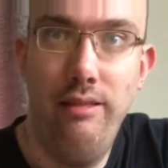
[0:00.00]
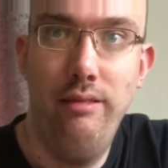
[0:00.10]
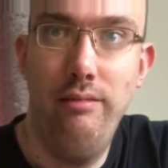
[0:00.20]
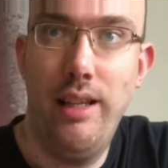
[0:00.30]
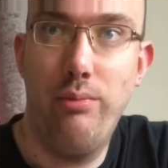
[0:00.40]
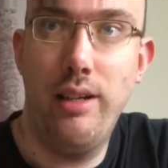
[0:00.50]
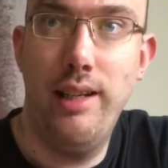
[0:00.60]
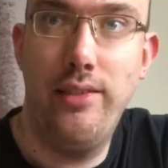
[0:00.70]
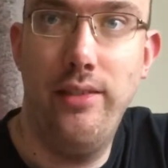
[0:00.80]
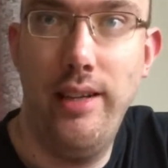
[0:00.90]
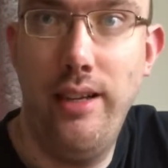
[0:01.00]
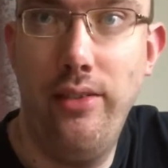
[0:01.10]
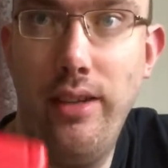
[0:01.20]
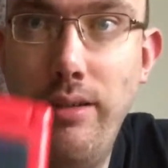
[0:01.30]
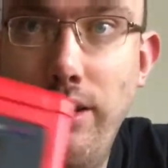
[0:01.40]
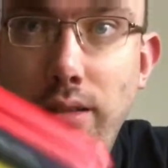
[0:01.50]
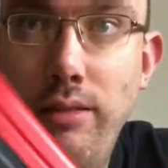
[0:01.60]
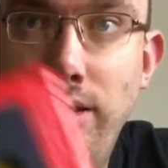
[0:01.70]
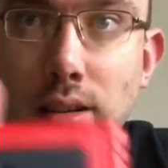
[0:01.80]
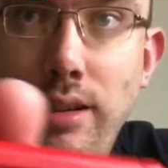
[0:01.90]
Probably less than 10, so there we go.
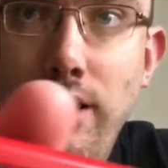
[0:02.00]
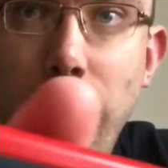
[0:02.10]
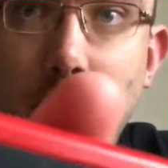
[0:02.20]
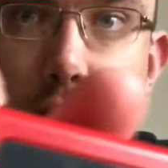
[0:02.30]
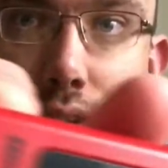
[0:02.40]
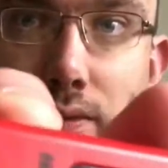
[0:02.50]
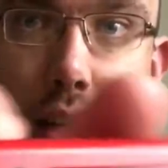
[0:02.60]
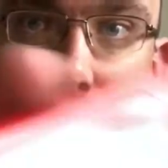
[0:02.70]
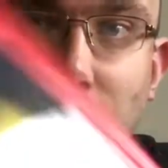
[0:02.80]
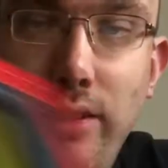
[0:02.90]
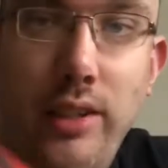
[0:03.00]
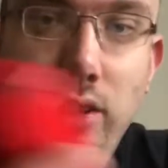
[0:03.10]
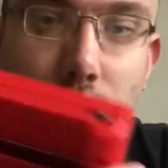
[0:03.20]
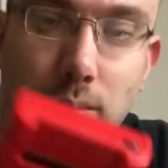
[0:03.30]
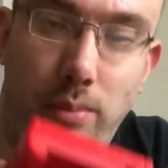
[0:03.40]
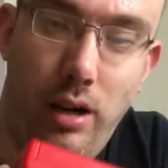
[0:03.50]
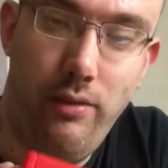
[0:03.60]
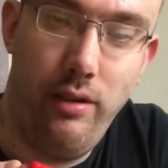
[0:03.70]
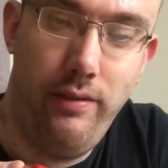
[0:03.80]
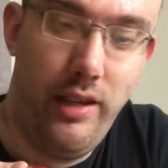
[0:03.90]
Still in very good condition, apart
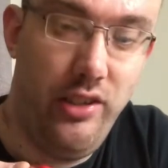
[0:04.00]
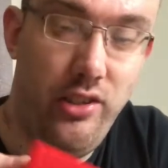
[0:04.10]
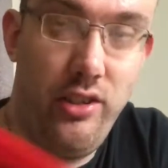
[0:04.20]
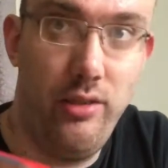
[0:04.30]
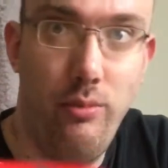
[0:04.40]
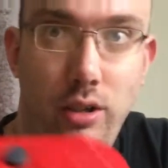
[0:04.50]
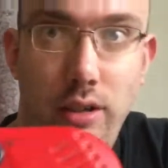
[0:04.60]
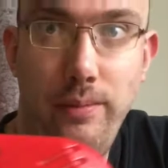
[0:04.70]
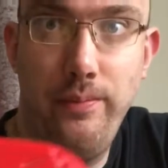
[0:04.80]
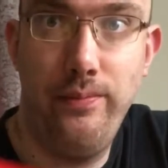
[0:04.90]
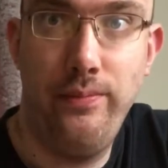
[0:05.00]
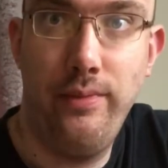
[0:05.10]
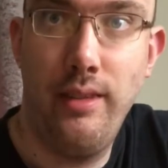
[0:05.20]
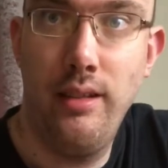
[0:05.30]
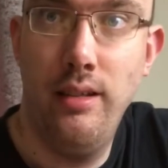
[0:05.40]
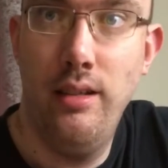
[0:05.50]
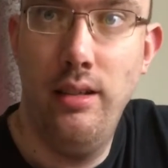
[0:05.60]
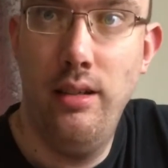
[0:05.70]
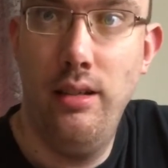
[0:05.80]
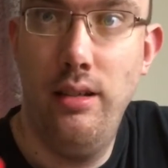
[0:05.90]
from the fact that it just doesn't work.
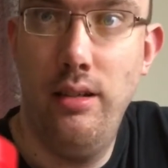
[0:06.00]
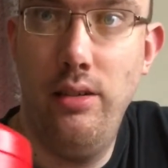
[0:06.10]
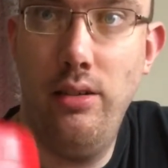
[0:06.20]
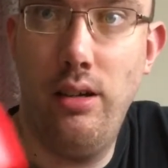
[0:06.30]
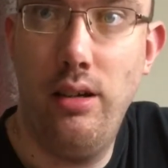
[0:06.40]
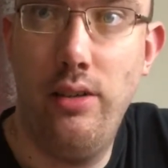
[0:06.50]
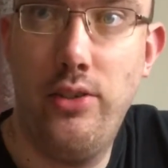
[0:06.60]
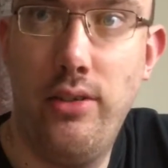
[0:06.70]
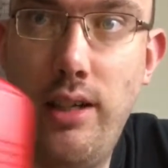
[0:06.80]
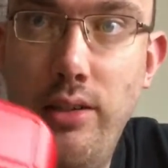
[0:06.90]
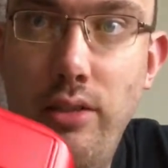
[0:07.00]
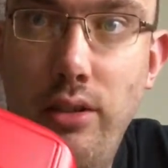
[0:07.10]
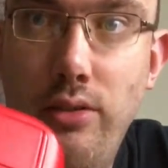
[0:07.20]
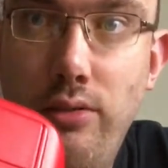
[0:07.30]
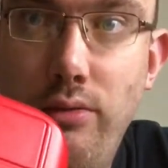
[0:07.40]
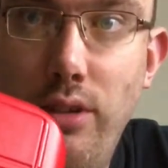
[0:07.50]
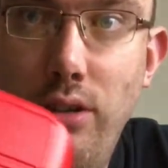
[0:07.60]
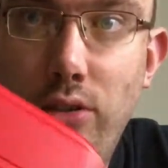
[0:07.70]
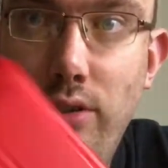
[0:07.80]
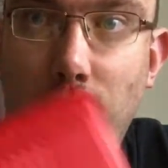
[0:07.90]
Not a lot of scratch, no
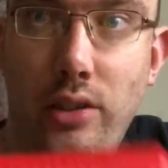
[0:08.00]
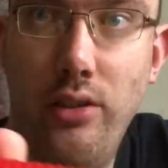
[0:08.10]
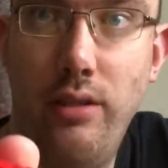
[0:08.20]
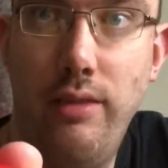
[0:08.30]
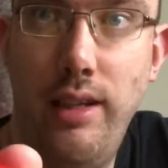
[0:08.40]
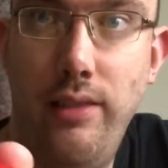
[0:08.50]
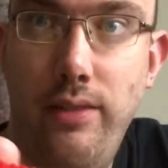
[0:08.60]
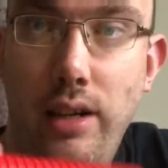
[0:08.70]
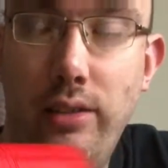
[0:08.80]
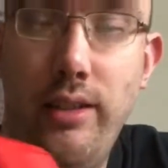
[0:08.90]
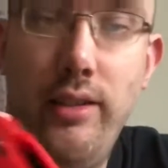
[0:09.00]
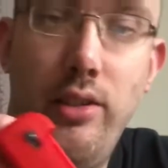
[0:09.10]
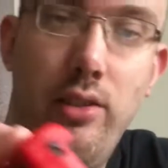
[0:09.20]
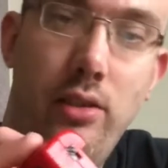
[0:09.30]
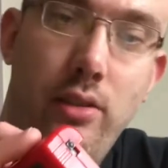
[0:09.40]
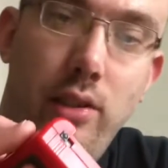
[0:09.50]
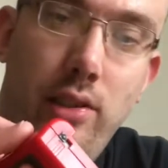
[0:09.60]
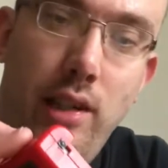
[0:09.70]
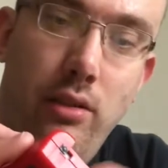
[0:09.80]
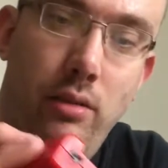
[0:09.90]
scratches on it really. Very good condition. Still got the
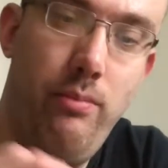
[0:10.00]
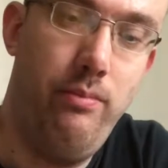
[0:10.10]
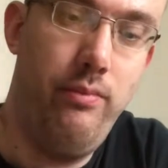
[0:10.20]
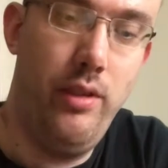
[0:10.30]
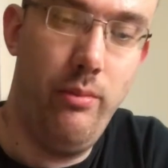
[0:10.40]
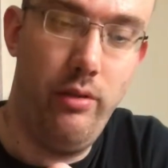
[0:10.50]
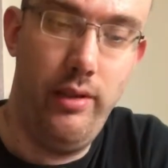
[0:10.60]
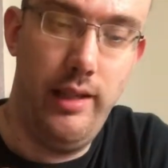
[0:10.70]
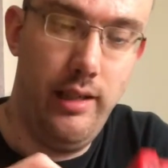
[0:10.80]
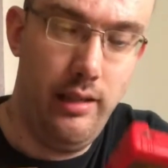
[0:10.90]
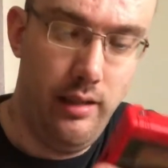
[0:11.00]
serial number on there.